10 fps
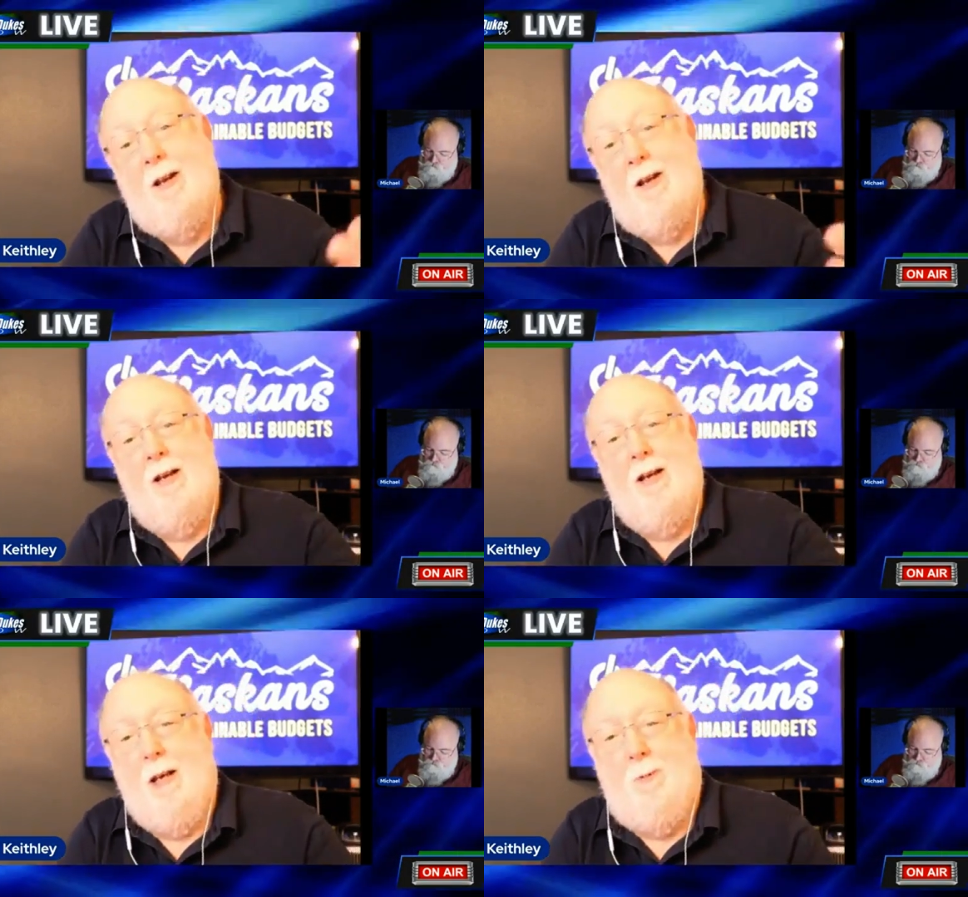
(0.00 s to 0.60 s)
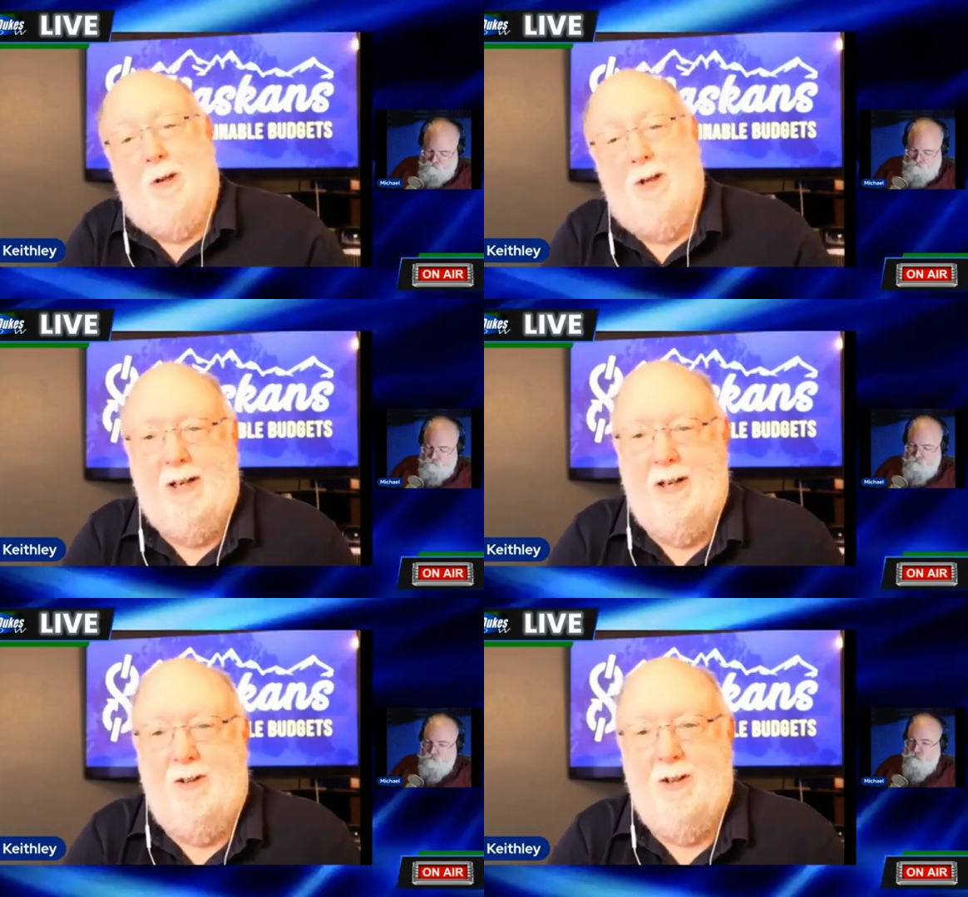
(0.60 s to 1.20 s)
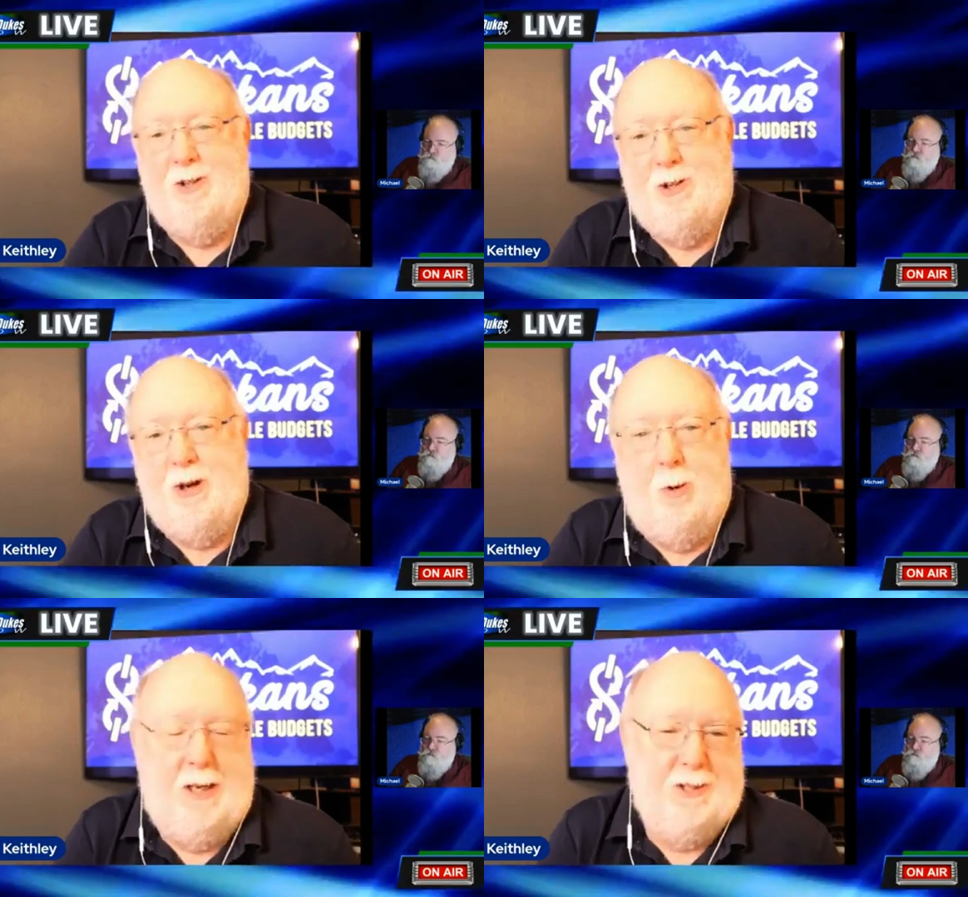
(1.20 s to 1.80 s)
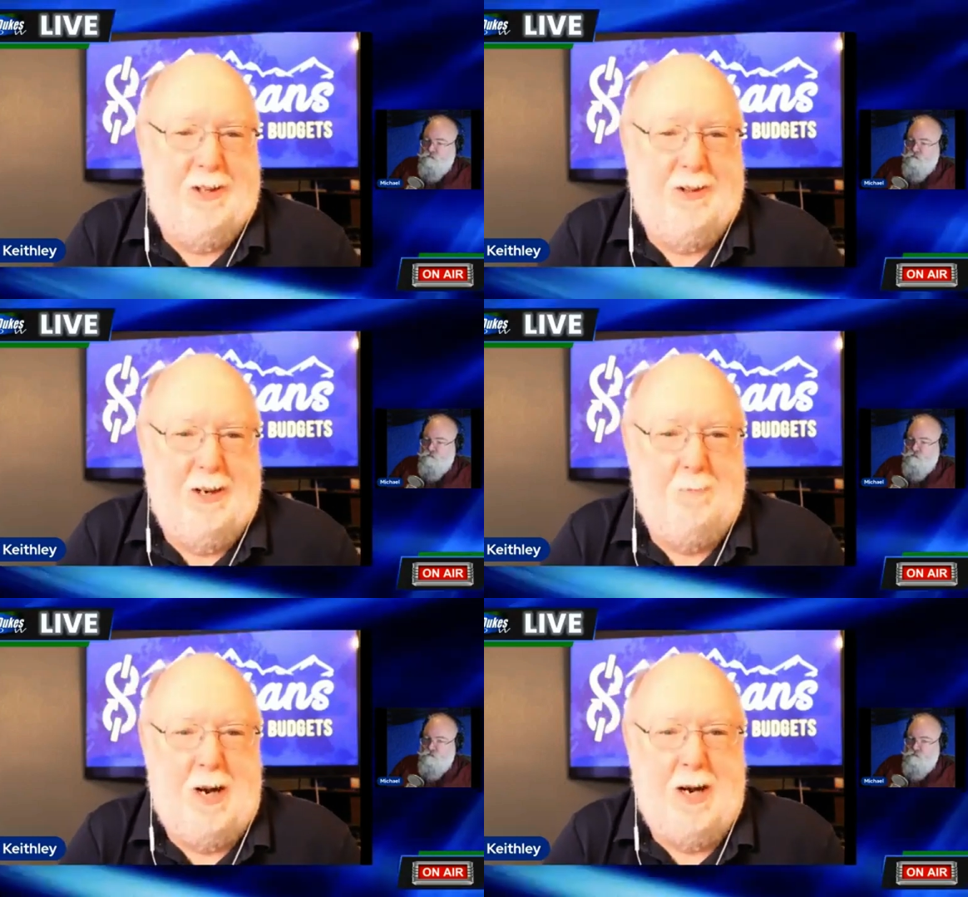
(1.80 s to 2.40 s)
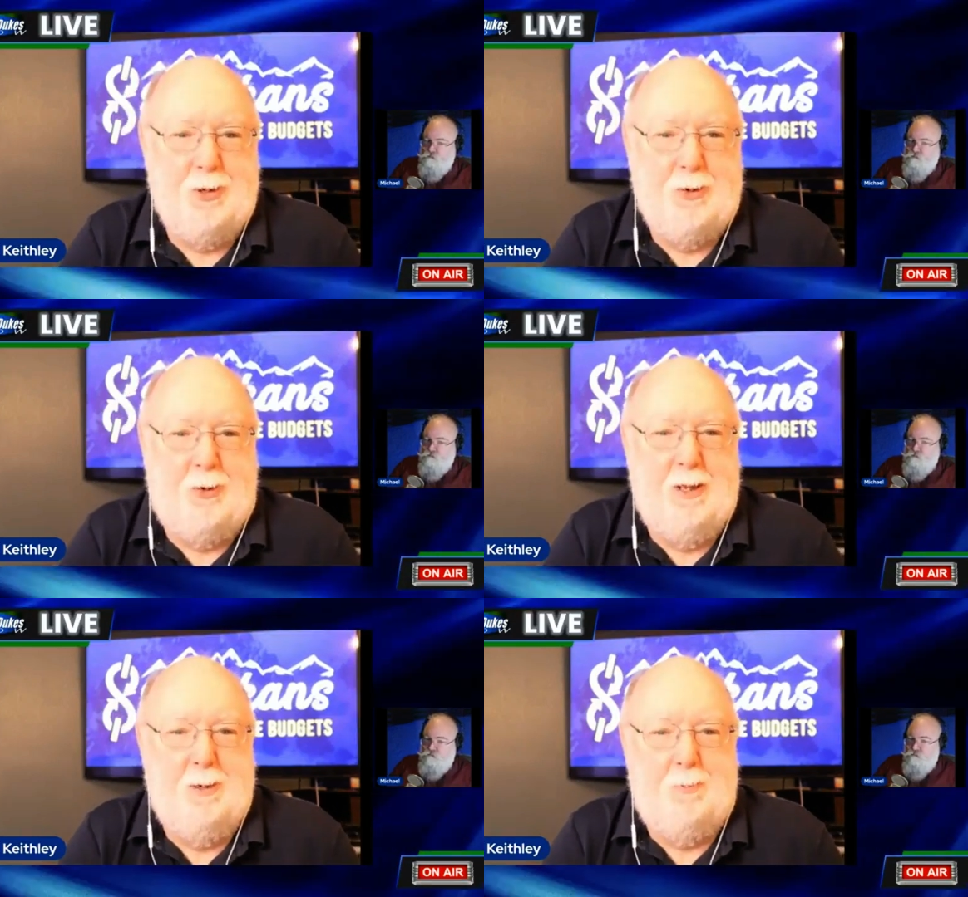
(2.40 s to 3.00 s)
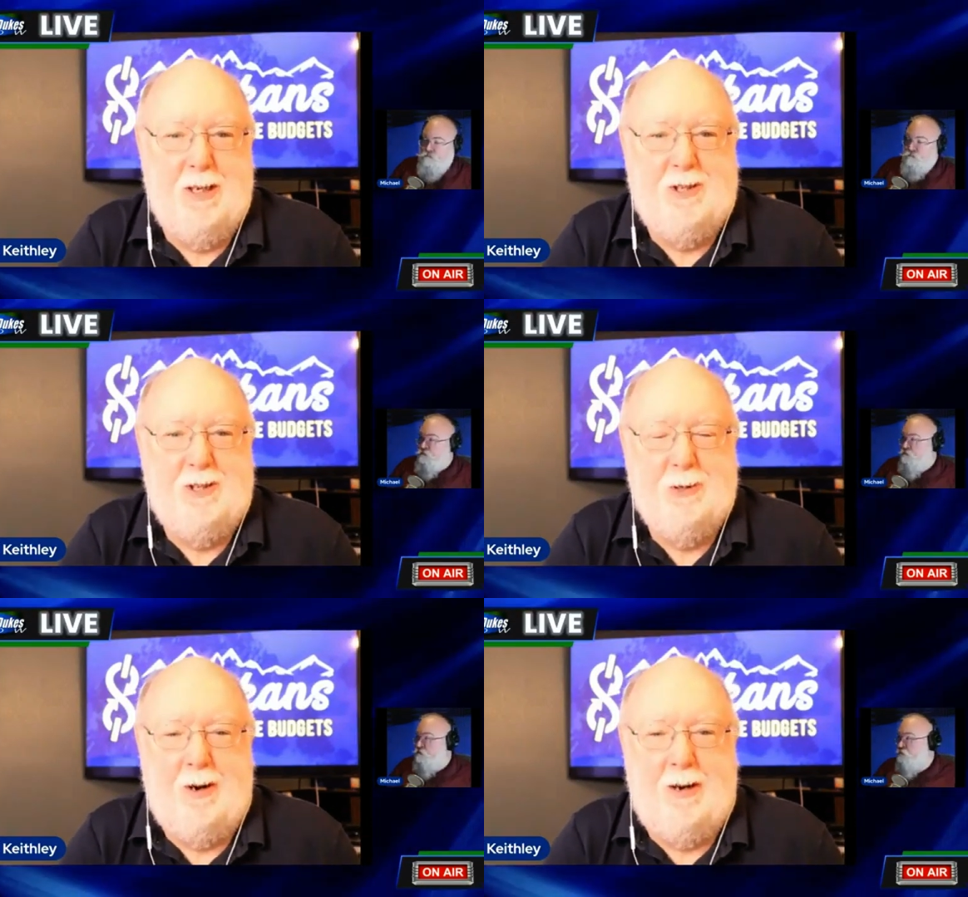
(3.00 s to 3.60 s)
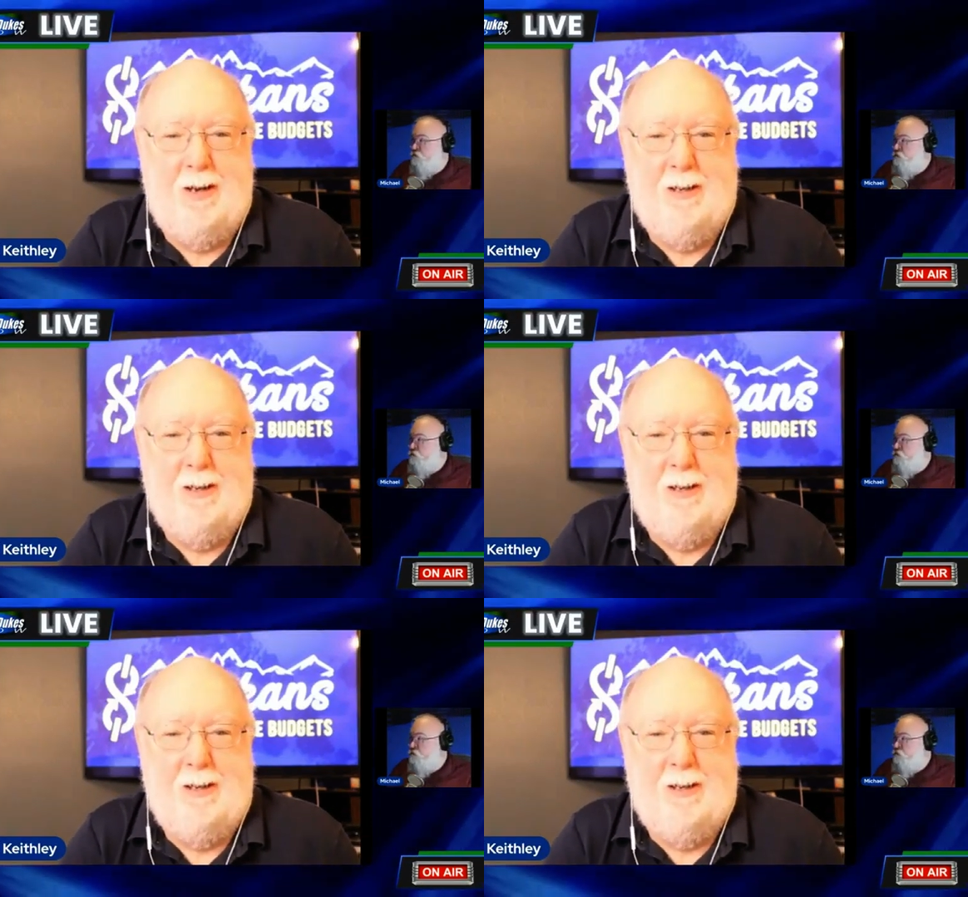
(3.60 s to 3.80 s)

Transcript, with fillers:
Speaker 1: keep listening to this show because I think Michael's one of the places where uh,